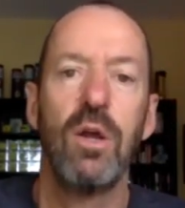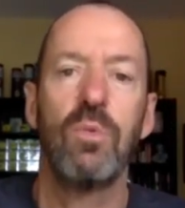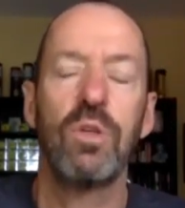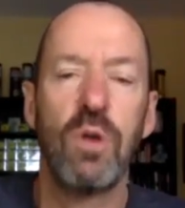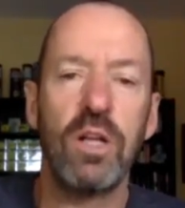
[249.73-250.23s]

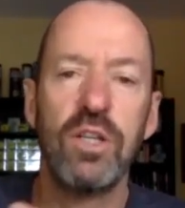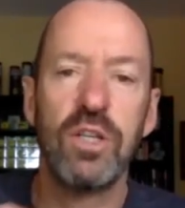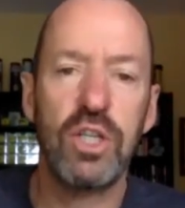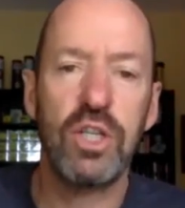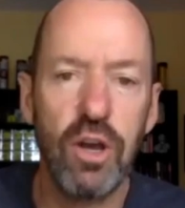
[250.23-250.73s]
was
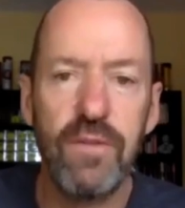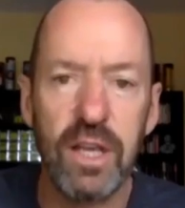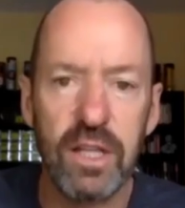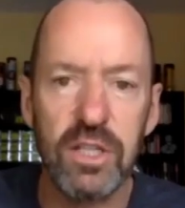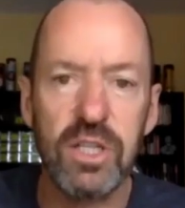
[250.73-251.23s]
Roger
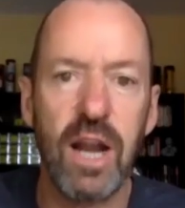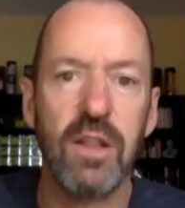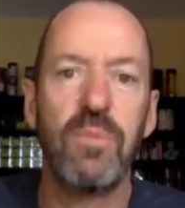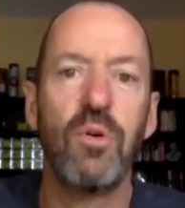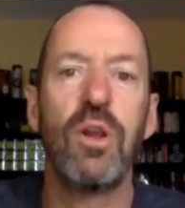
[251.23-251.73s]
serving at the start
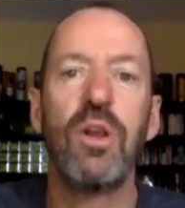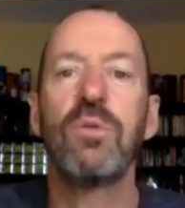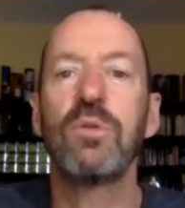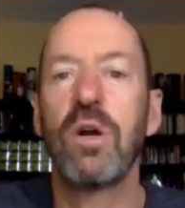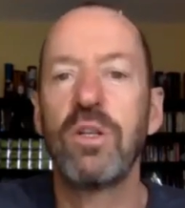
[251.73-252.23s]
of the point
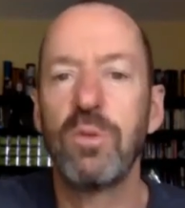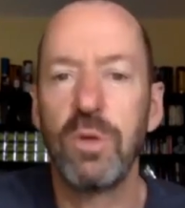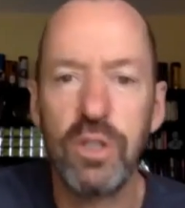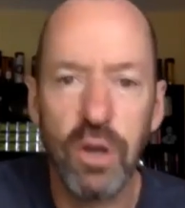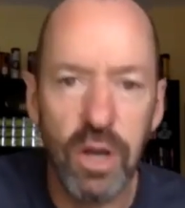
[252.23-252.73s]
or was Roger
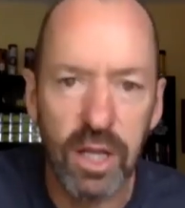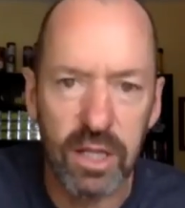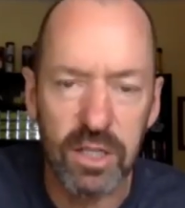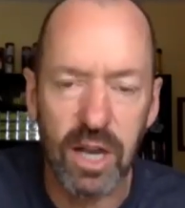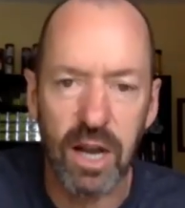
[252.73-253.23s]
returning
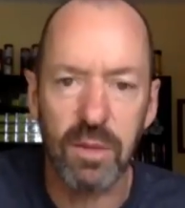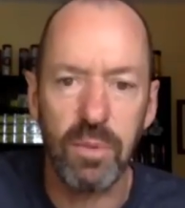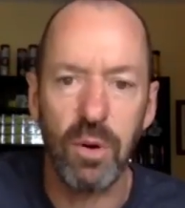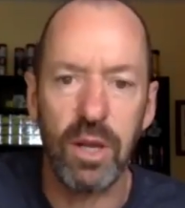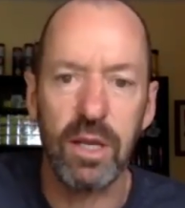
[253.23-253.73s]
at the start of
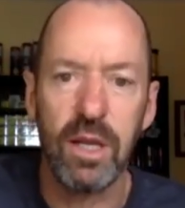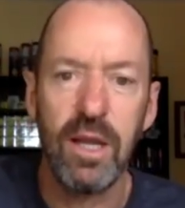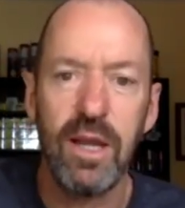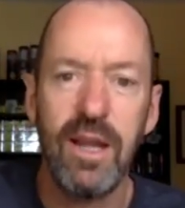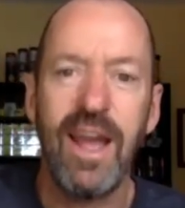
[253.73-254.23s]
the
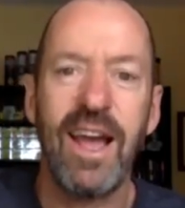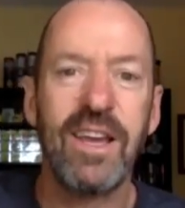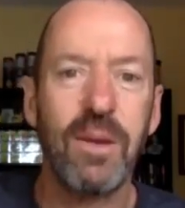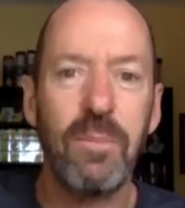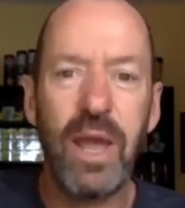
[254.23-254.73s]

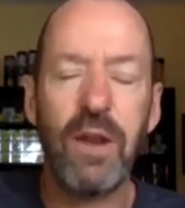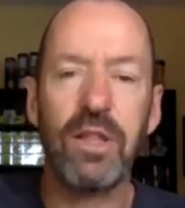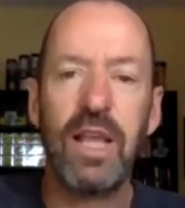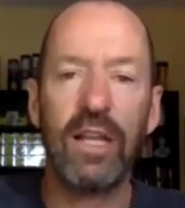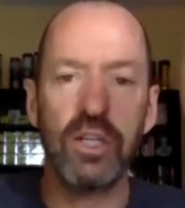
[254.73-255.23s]
And compare
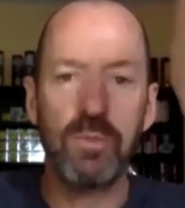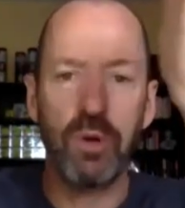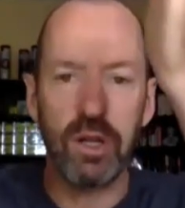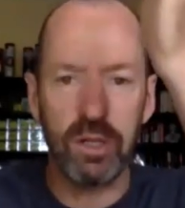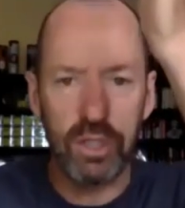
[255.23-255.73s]
it there. Just
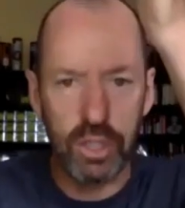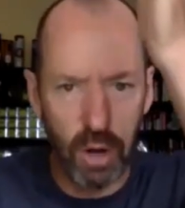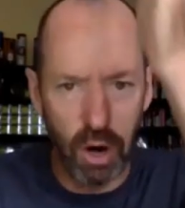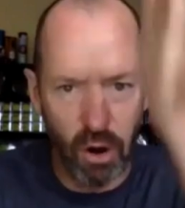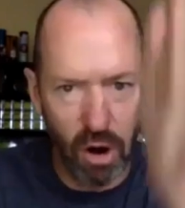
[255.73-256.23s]
put a just
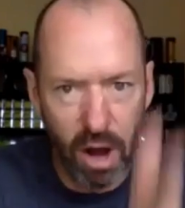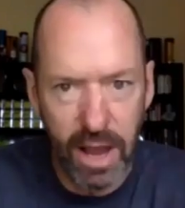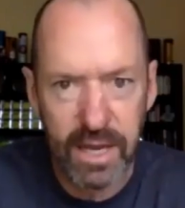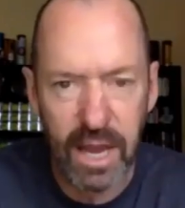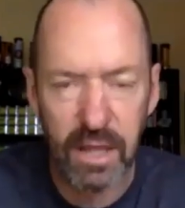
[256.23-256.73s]
put a
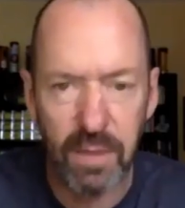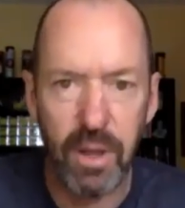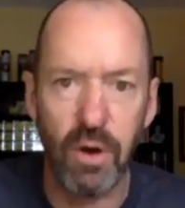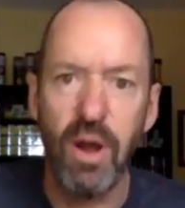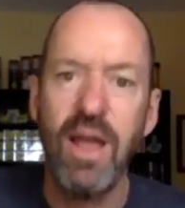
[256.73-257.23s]
line down the
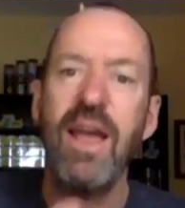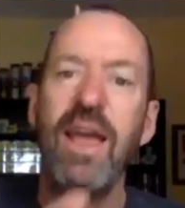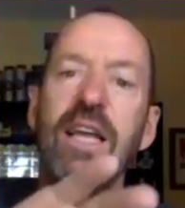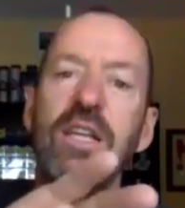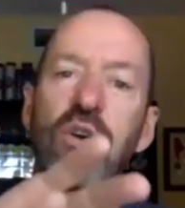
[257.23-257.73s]
middle.
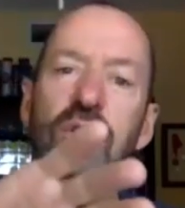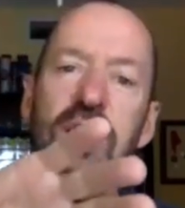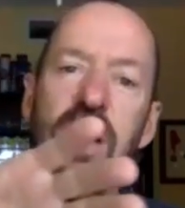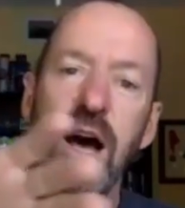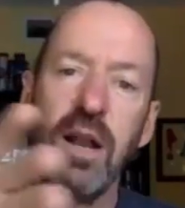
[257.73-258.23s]
Here's all the
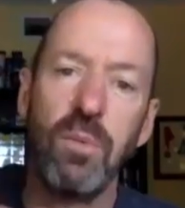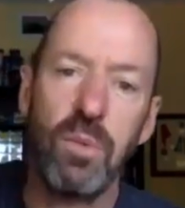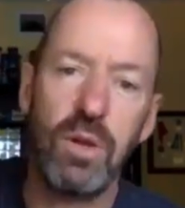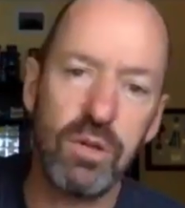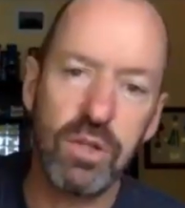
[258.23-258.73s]
data
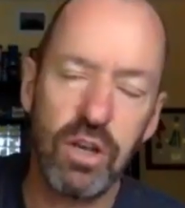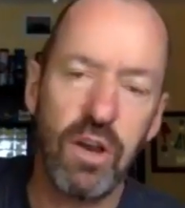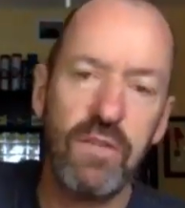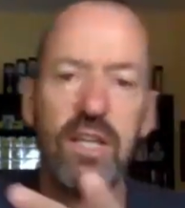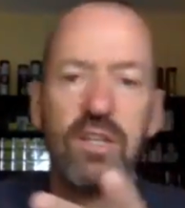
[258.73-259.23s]
when you
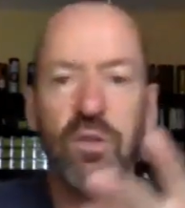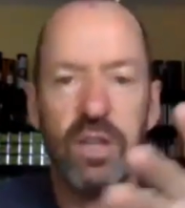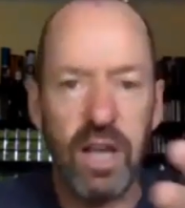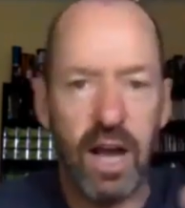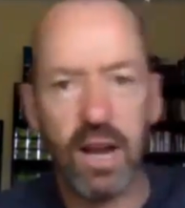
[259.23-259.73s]
served, here's all
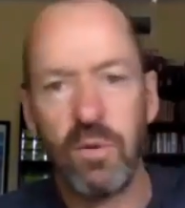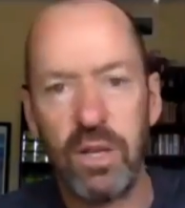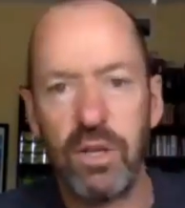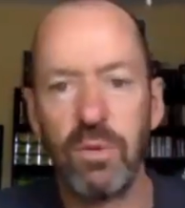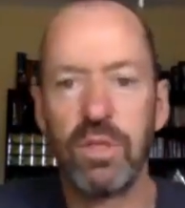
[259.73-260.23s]
the data
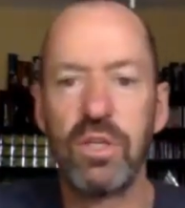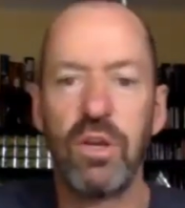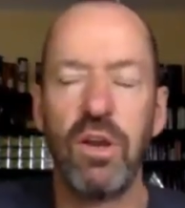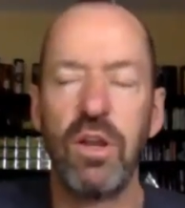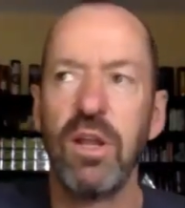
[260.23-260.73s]
when you
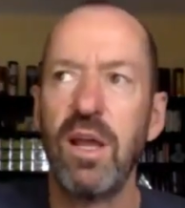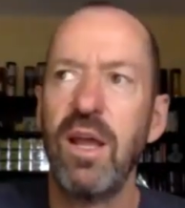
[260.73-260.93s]
returned.